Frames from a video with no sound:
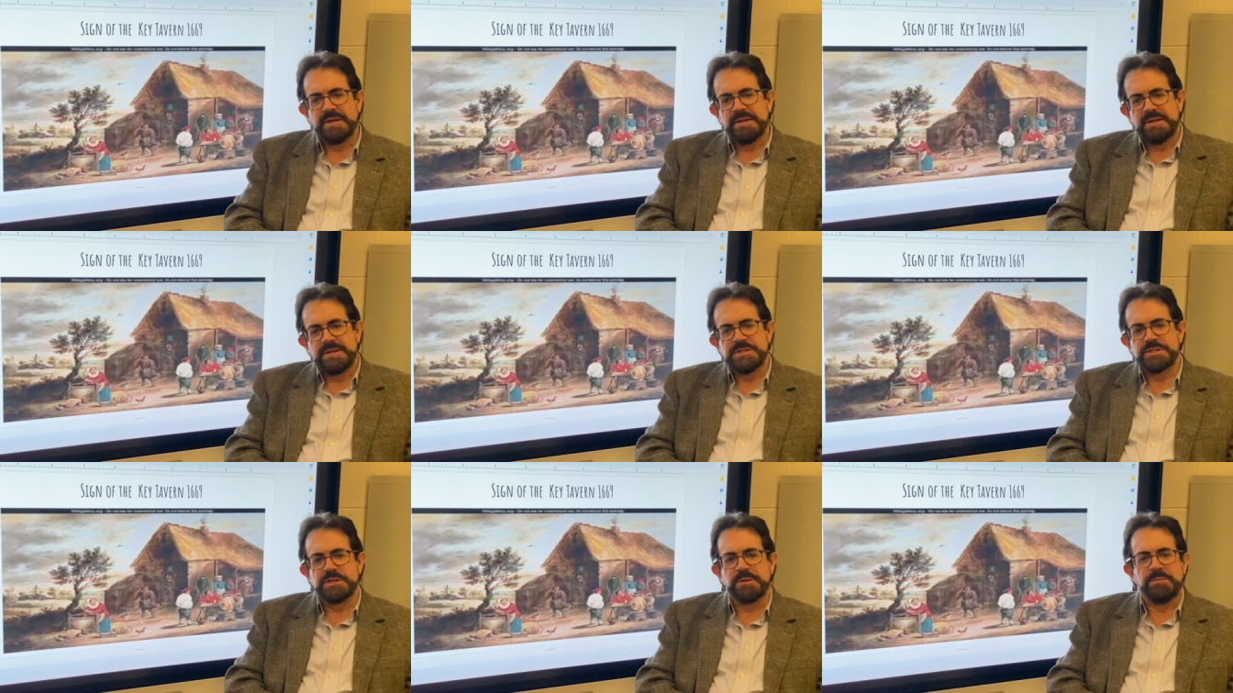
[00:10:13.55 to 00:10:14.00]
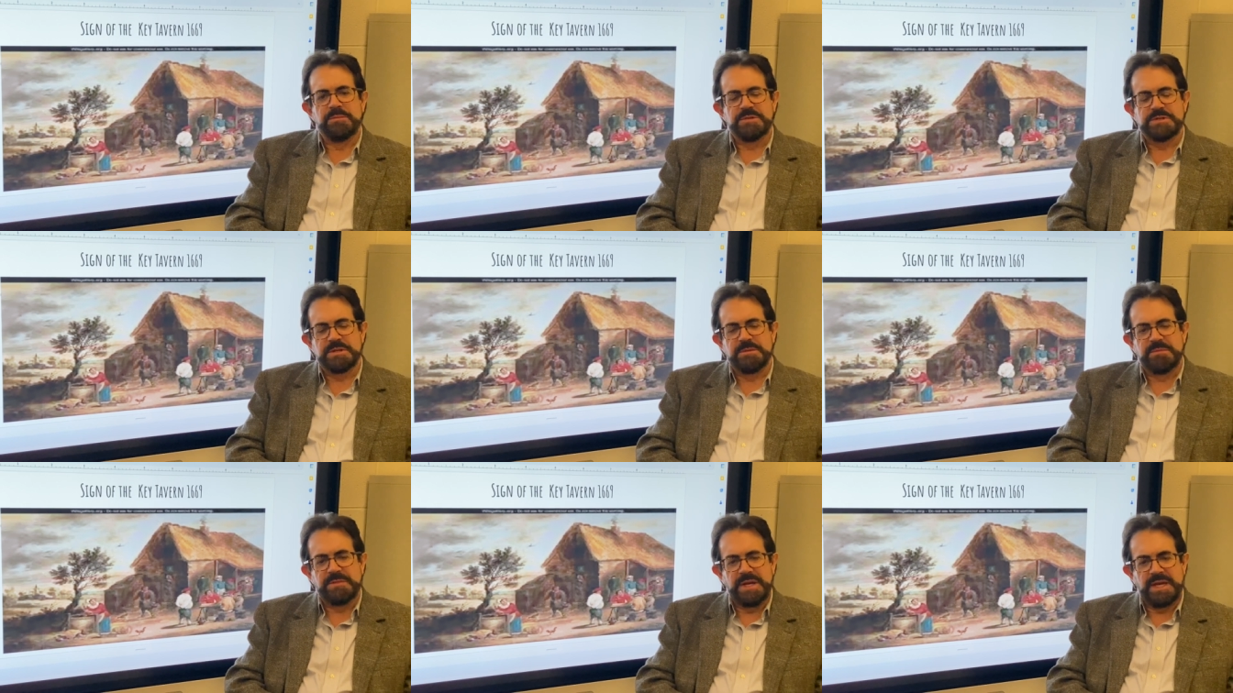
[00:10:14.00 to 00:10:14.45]
Some
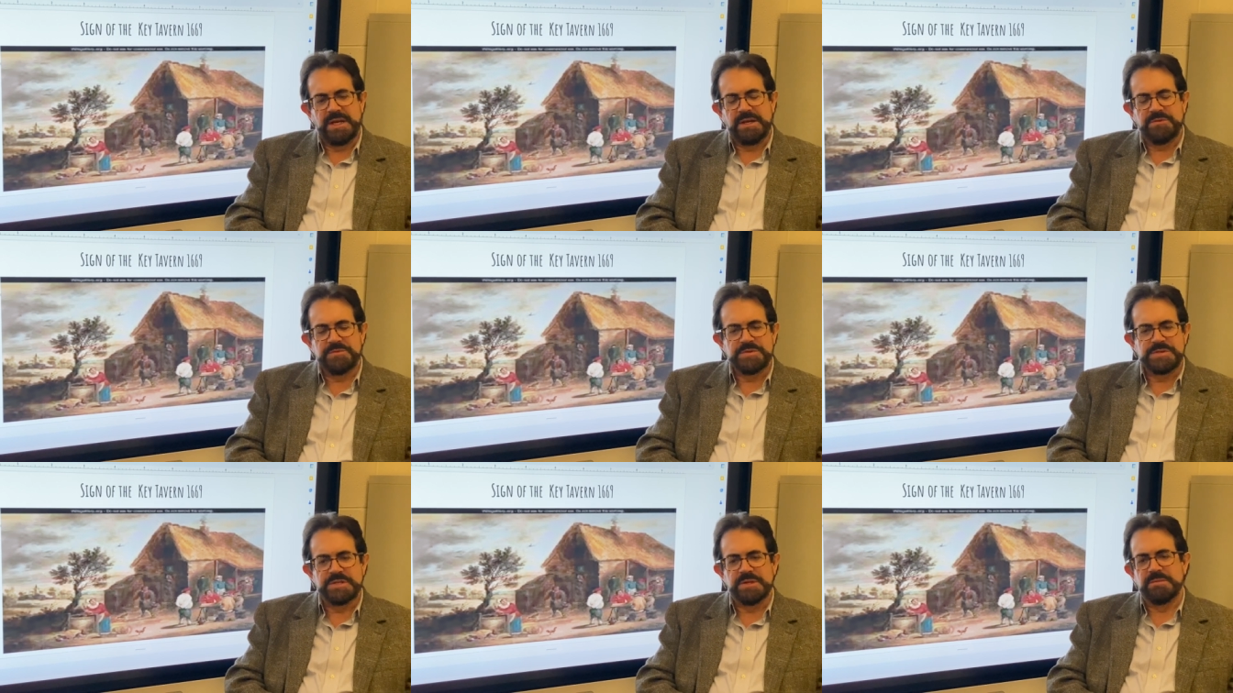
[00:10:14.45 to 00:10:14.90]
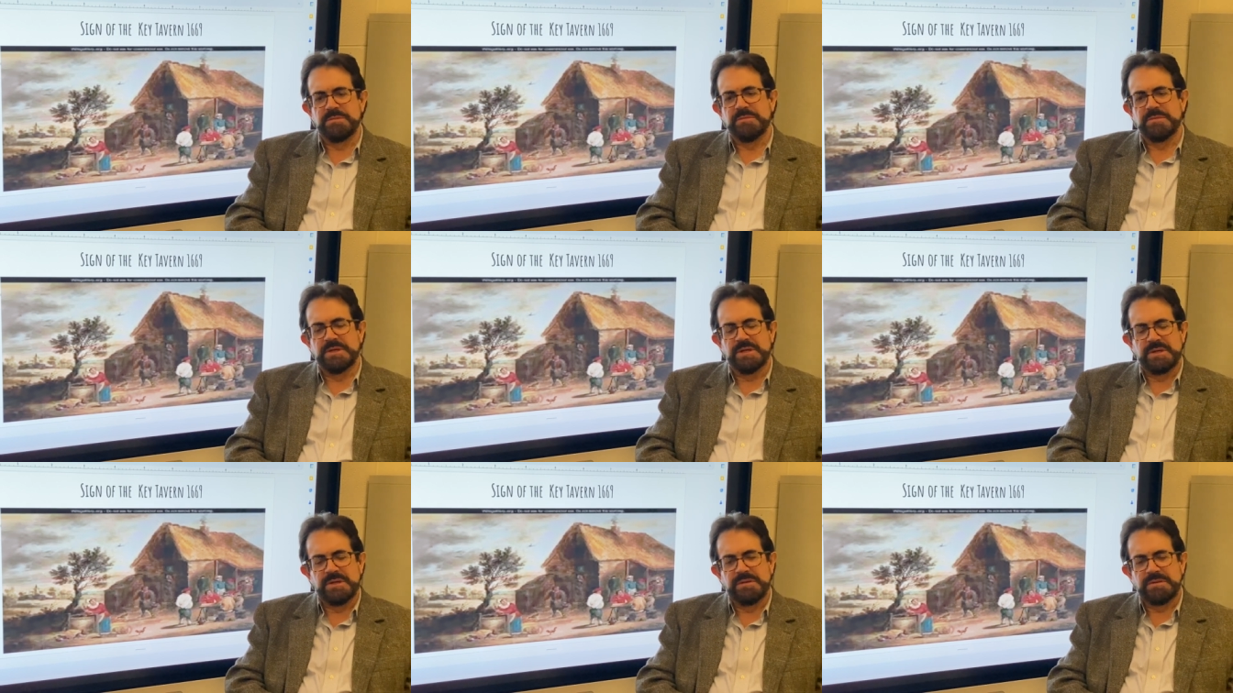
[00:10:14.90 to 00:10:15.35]
some natives, some
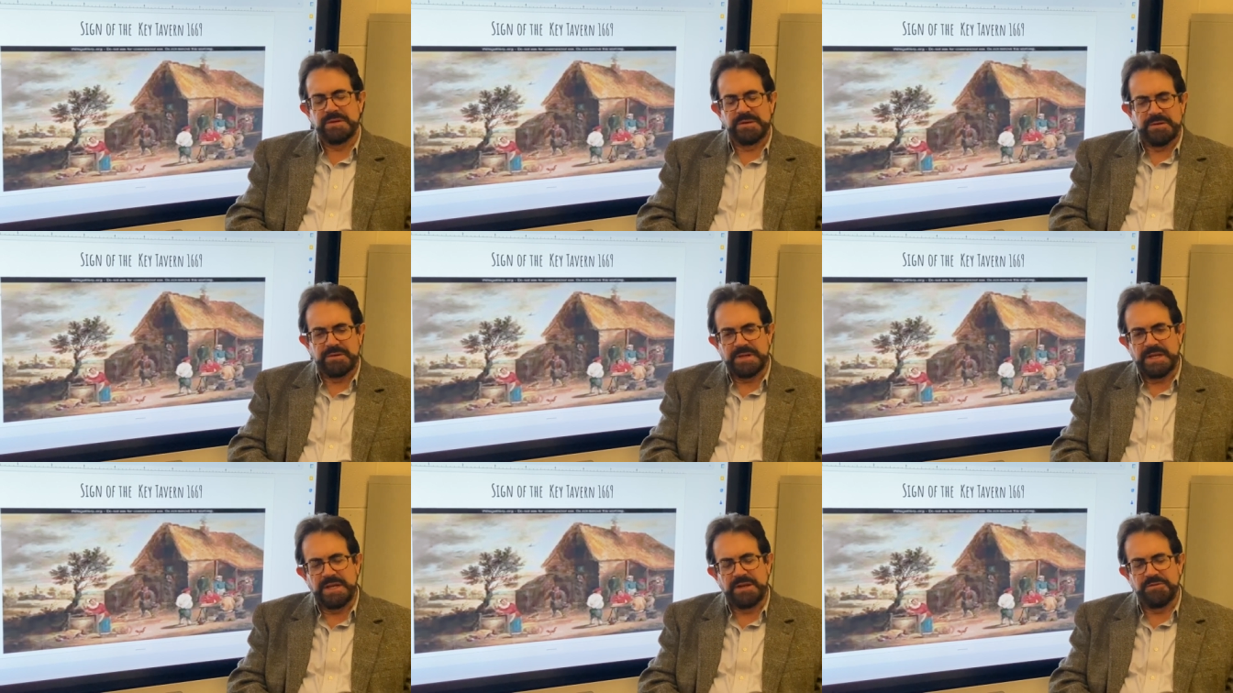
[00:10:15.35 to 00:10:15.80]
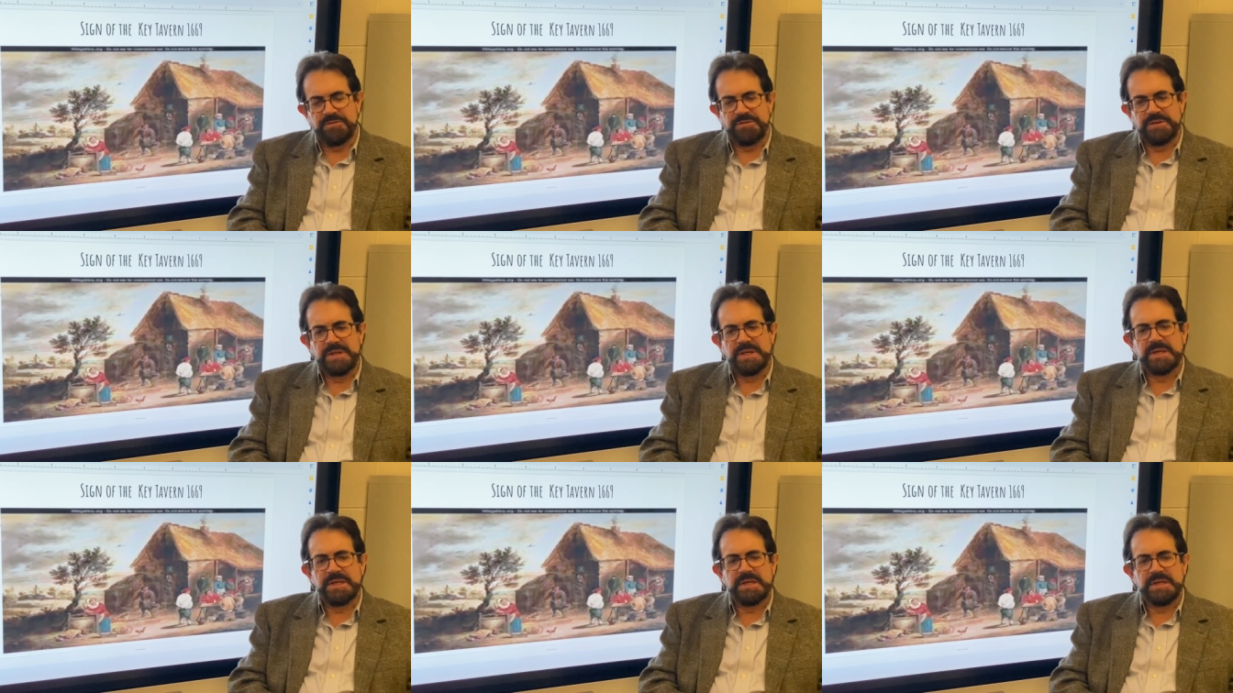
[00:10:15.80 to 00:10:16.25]
uh, you know, native
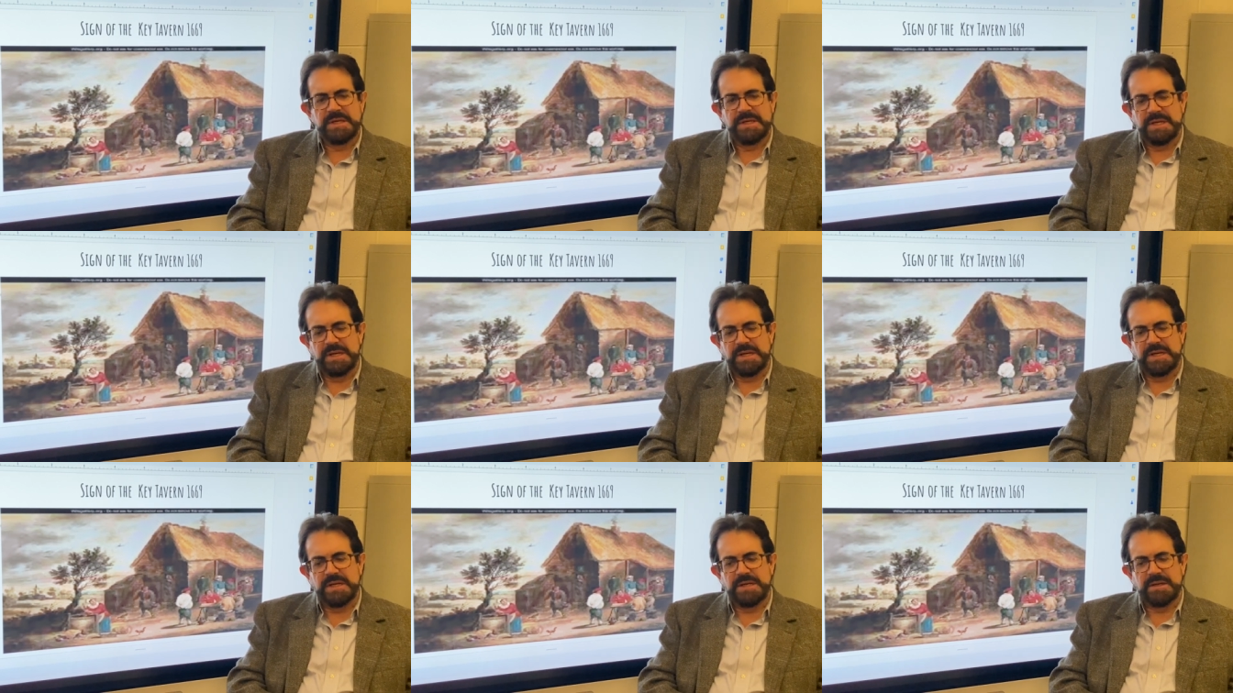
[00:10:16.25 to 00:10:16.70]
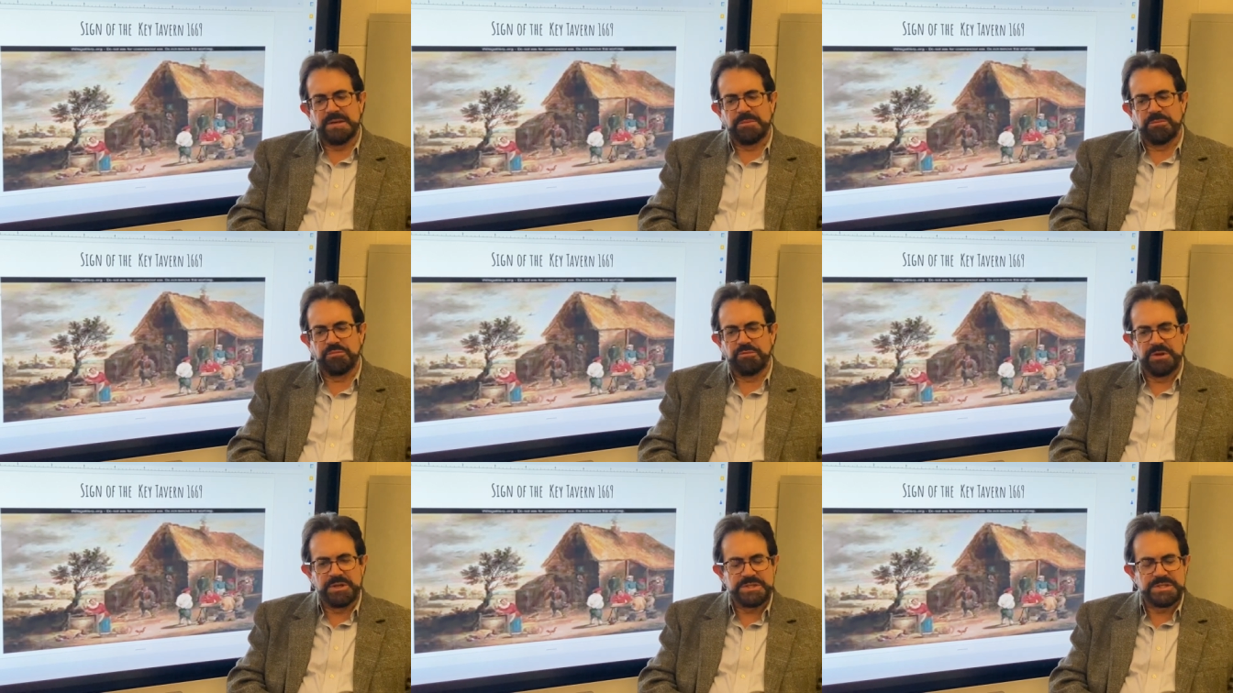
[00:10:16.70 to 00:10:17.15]
uh,
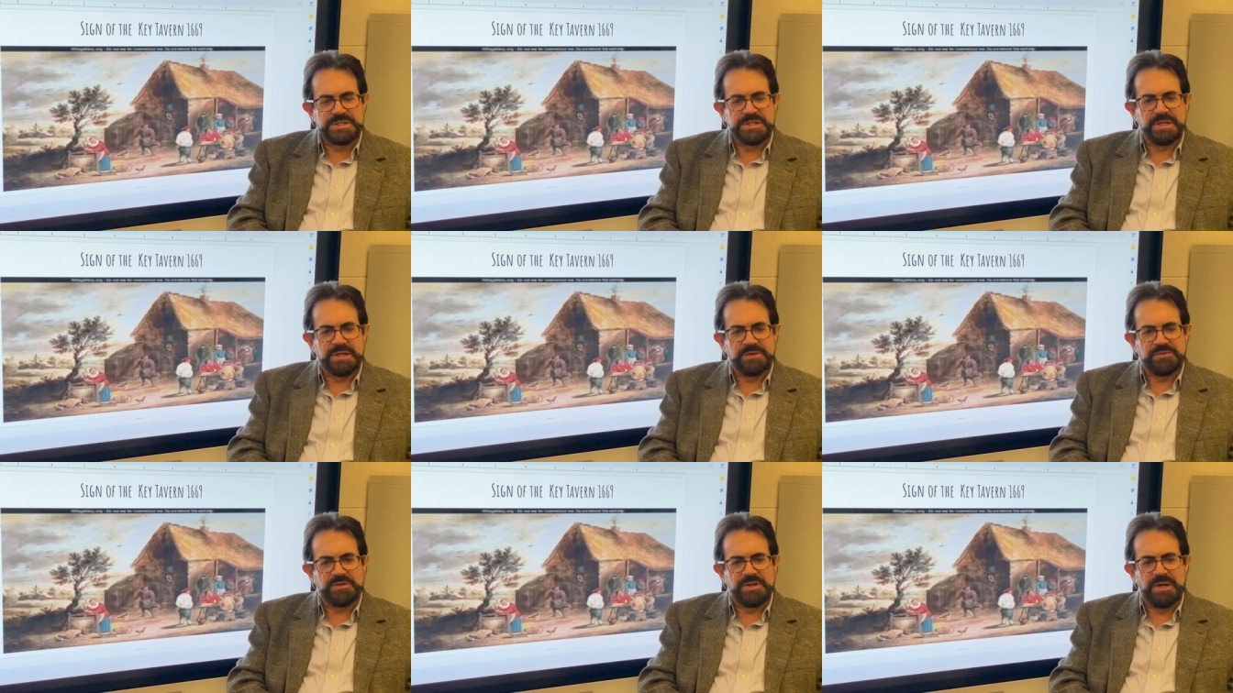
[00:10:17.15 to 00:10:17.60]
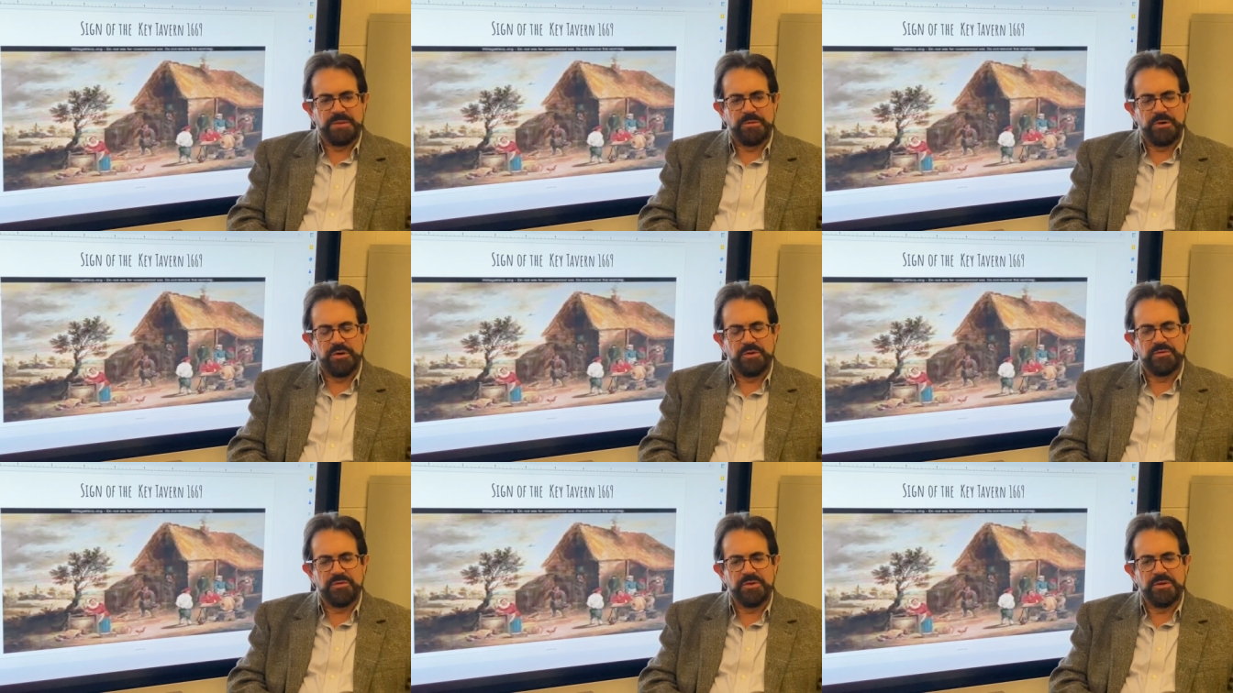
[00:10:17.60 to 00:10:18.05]
Brits that have come
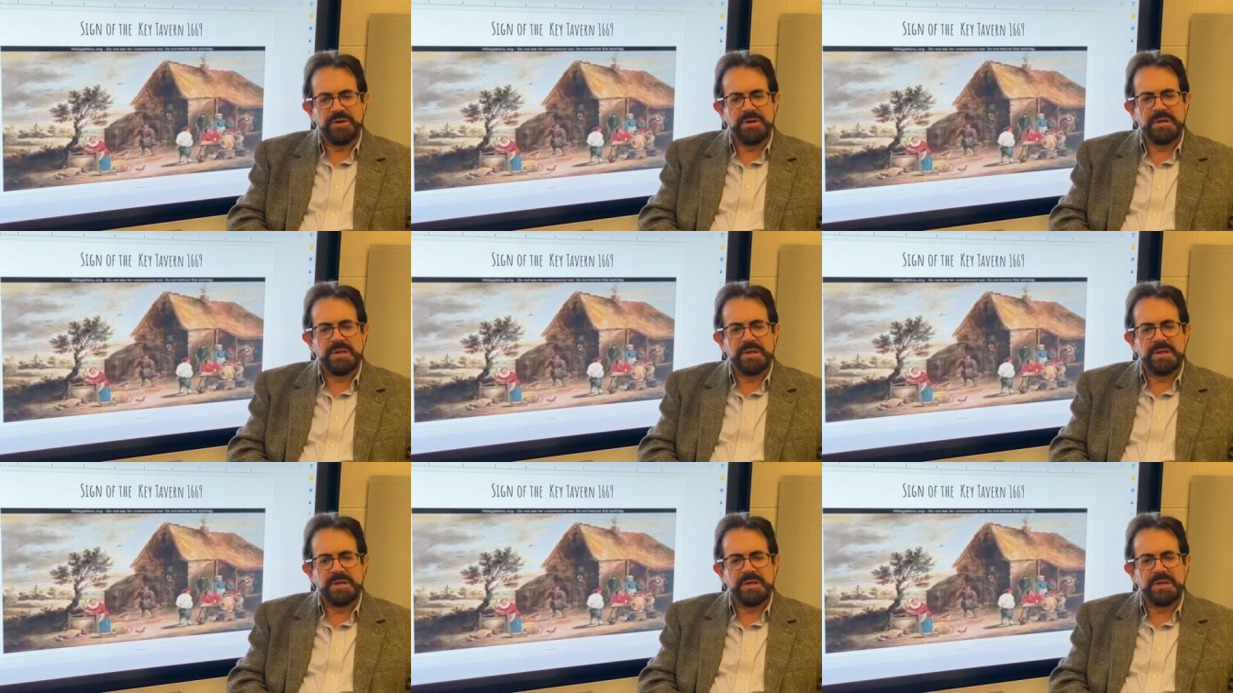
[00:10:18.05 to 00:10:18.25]
over,